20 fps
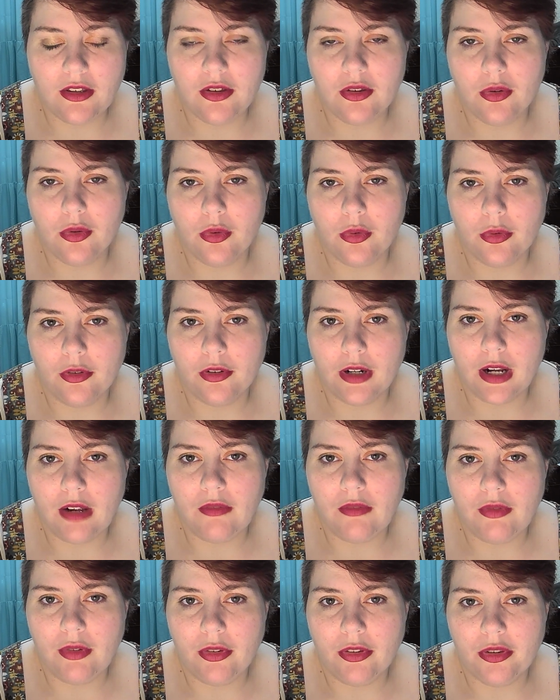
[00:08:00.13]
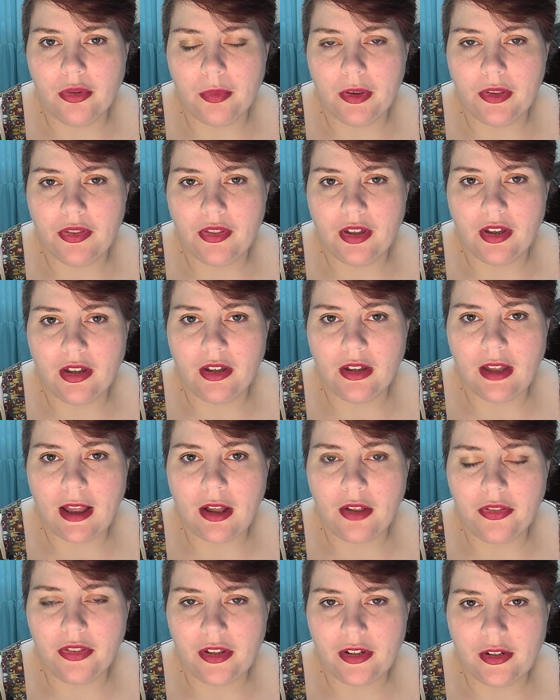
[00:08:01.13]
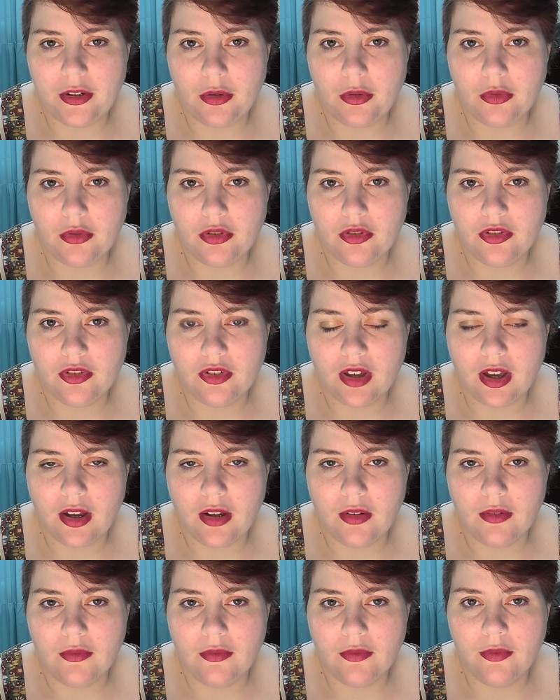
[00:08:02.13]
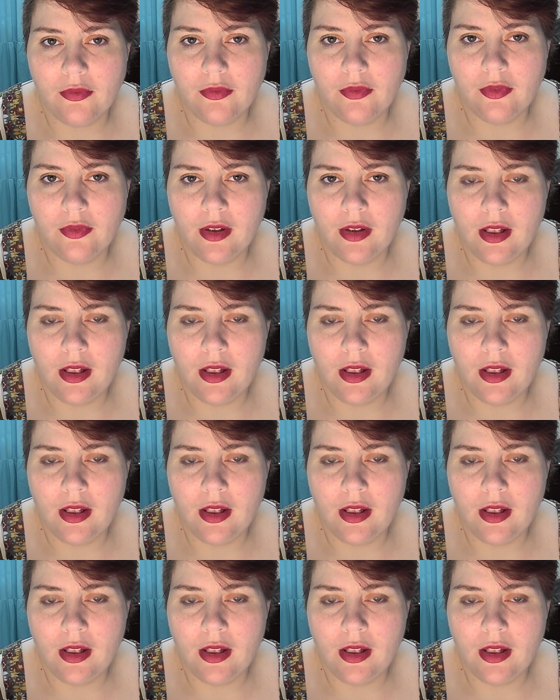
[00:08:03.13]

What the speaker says: your horror novels with a healthy dose of,